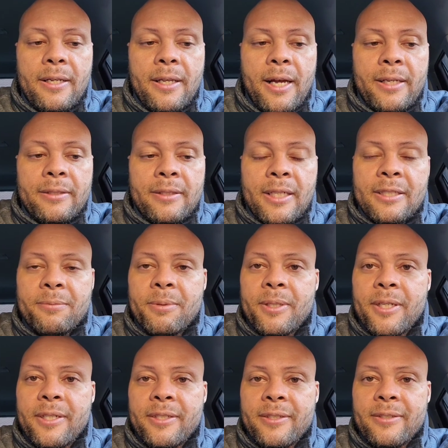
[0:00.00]
not just
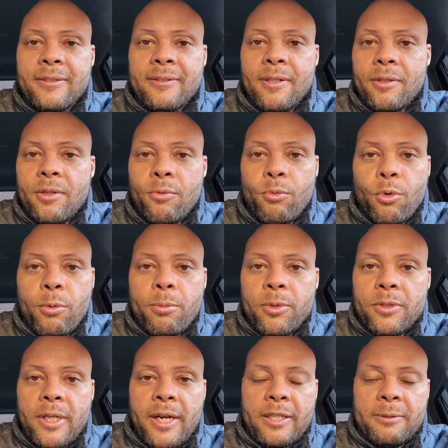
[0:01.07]
because the, the
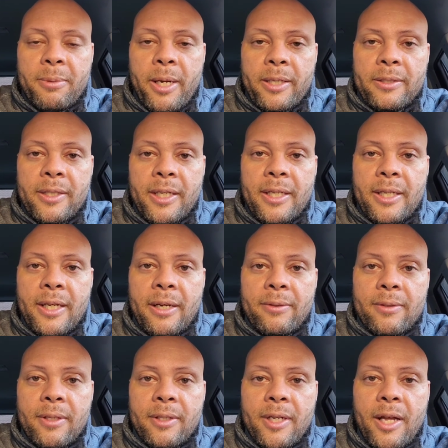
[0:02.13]
rumors that are speculating
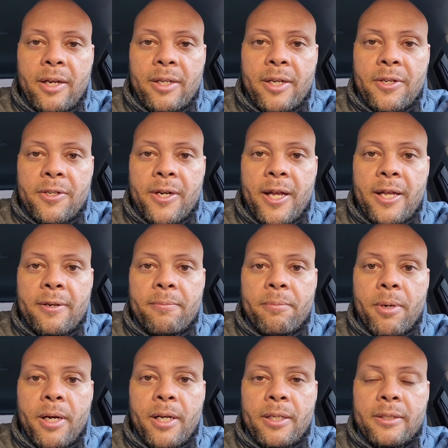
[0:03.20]
out there on the internet,
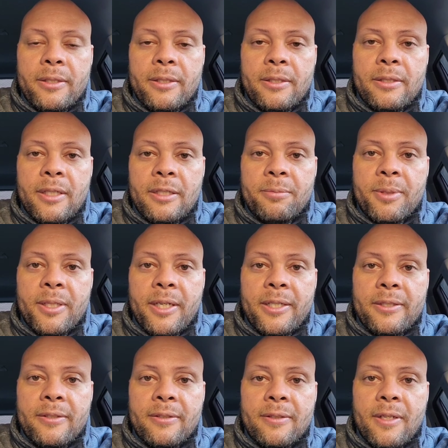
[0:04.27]
but just
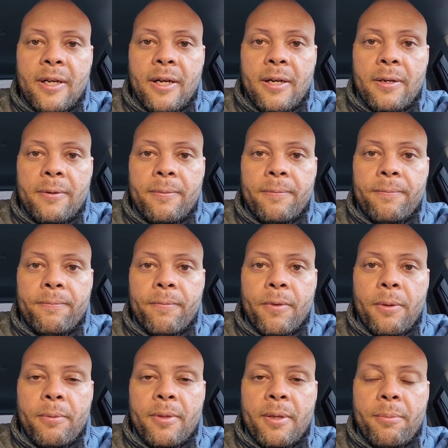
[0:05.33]
because um,
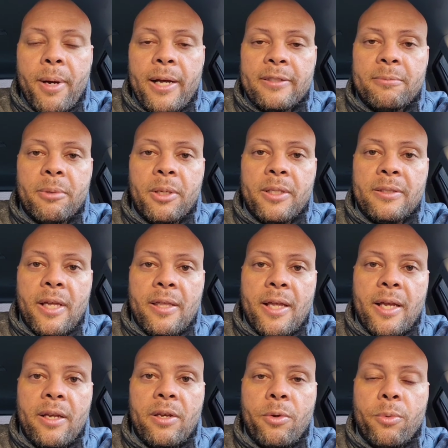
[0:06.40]
the, the possibilities that they
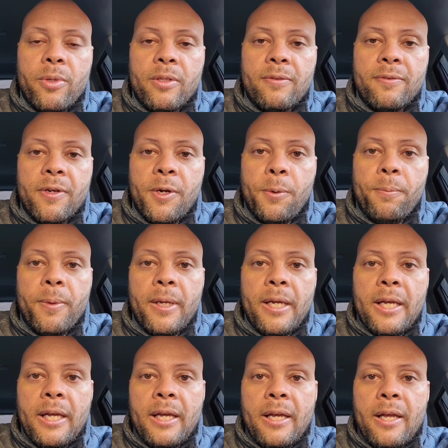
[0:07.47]
can do with this film.
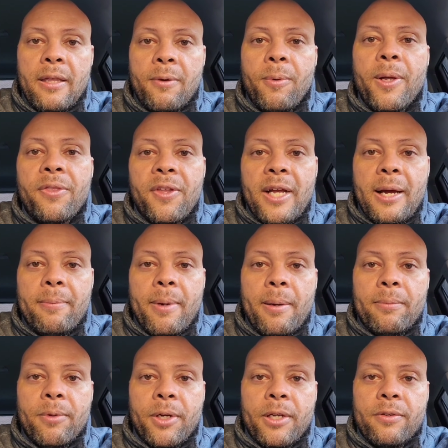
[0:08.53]
The one thing I'm,
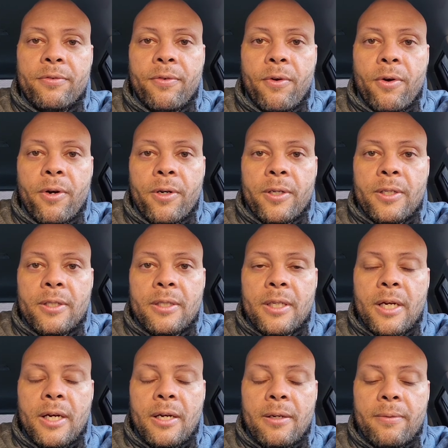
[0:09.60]
I'm looking for
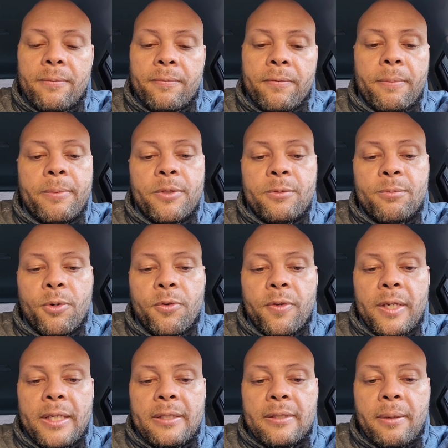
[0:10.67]
um, from this
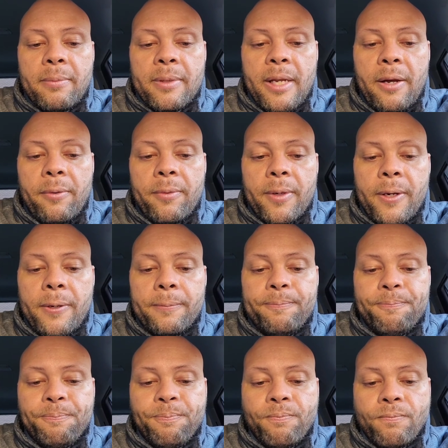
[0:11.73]
movie is something that um,
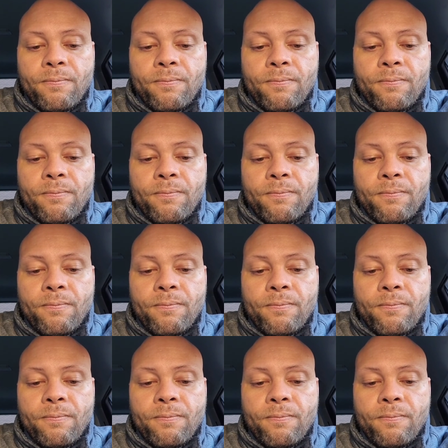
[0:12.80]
